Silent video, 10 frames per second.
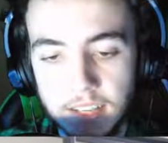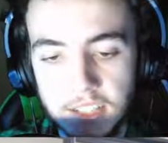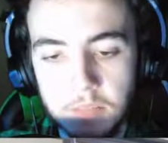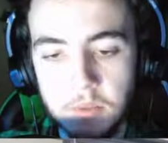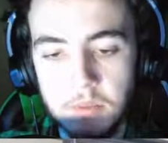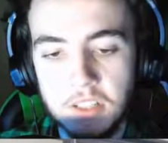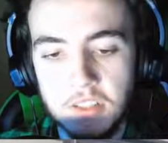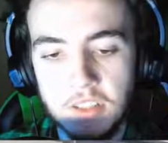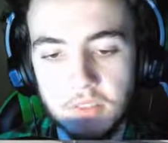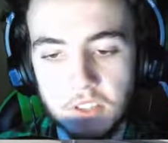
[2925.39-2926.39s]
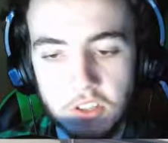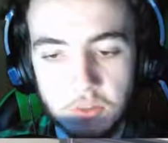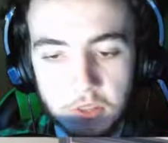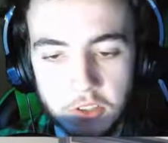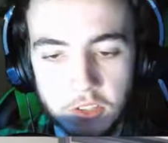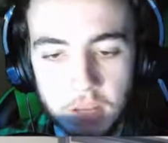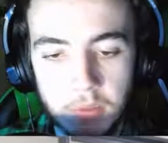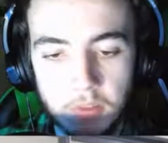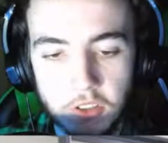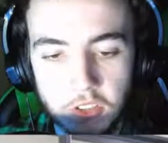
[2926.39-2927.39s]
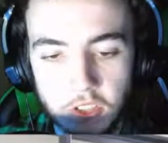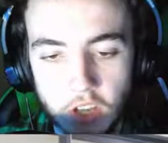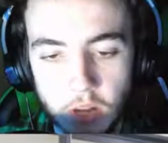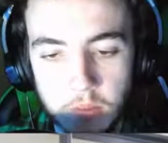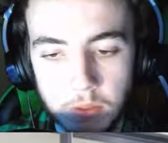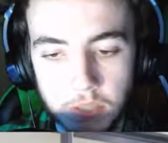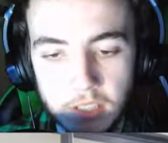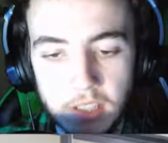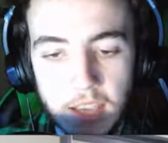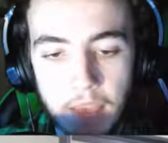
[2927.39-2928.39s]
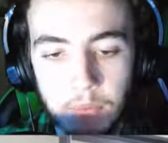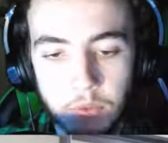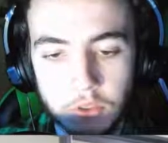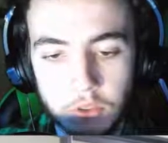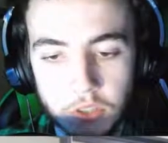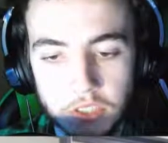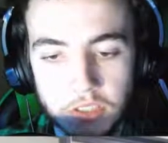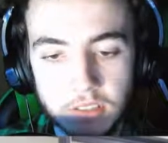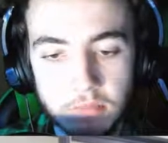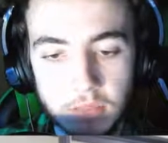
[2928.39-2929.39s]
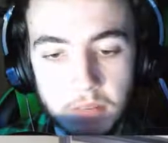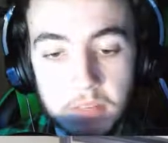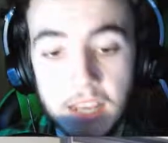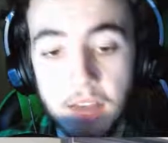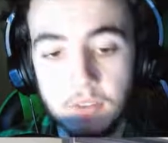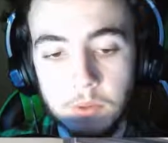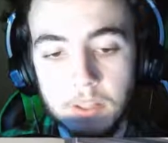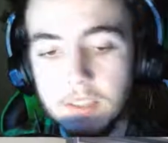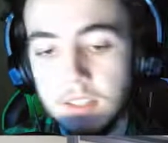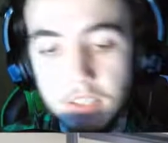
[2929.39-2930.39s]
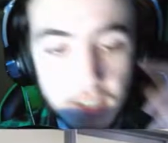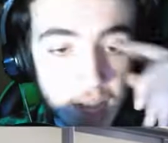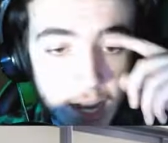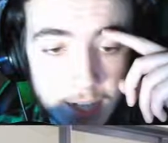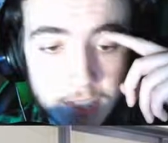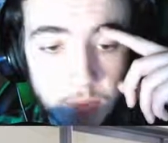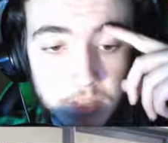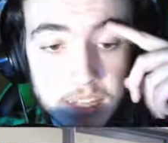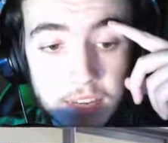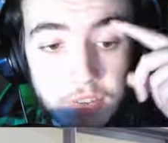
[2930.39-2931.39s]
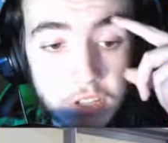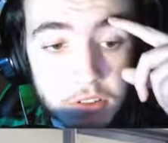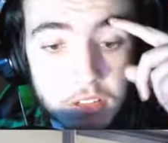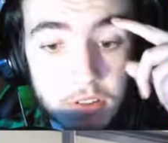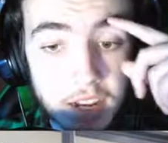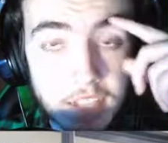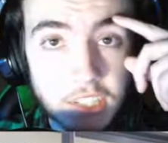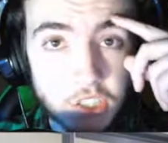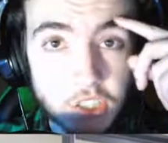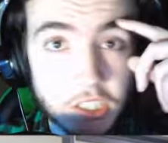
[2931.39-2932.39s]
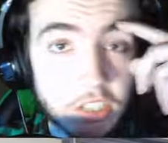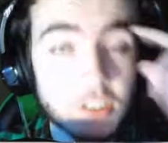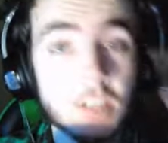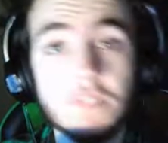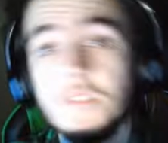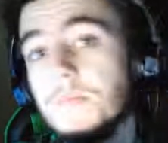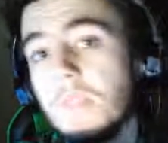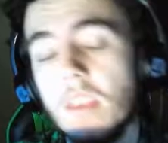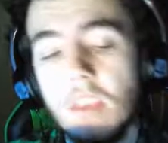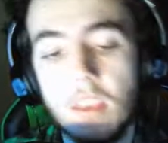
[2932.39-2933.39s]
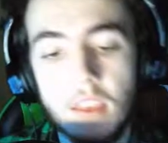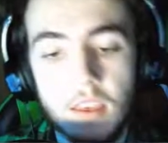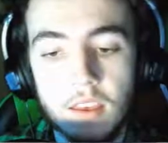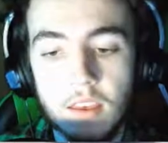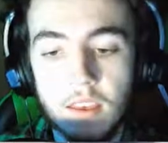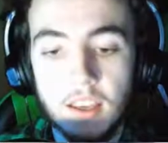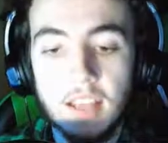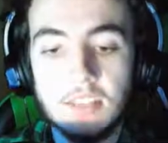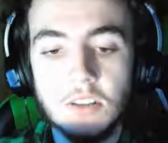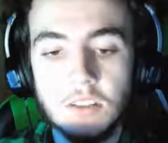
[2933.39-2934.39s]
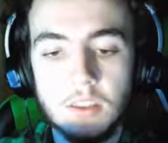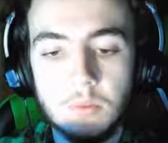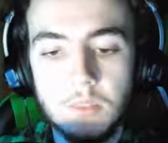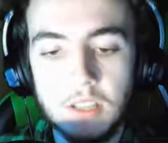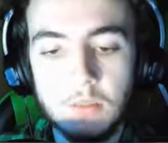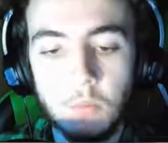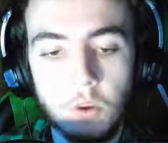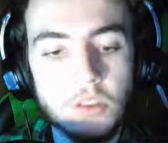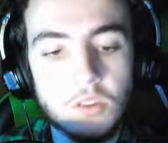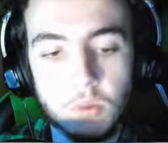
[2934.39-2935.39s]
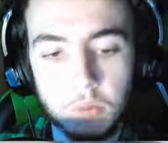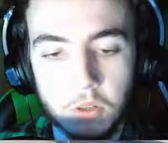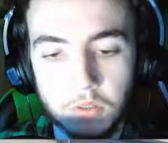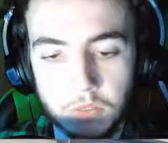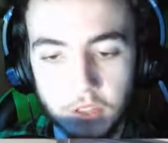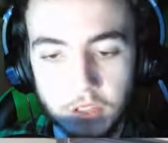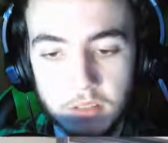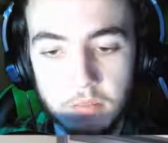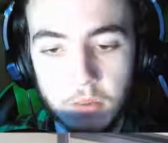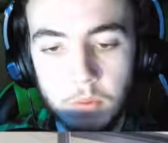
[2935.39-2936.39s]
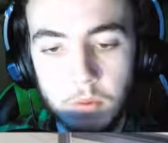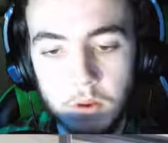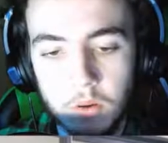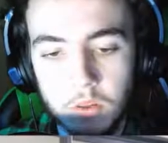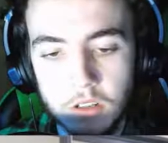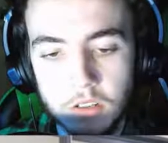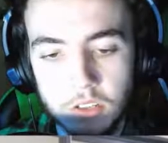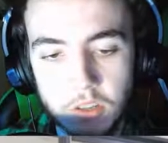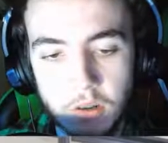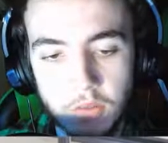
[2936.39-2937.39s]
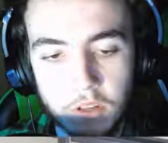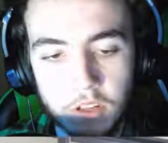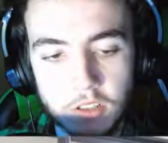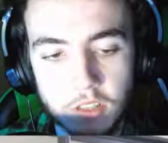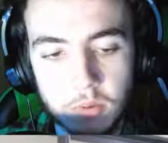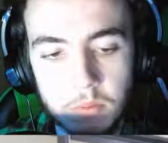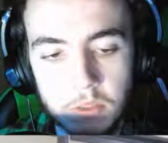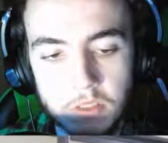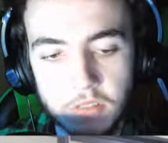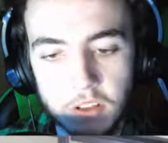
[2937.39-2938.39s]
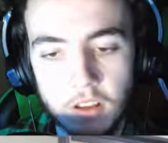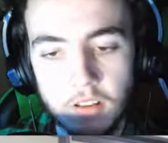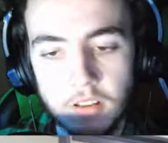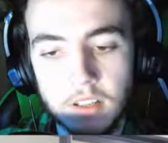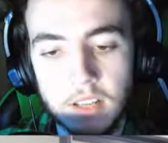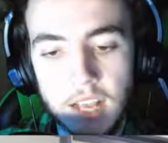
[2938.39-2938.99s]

It's up to me to save the situation. I'm the first to start applauding. Everyone joins me afterwards, and we give Yuri the recognition she deserves. It's not that we didn't want to applaud for her, but we were caught so off guard that we must have forgotten.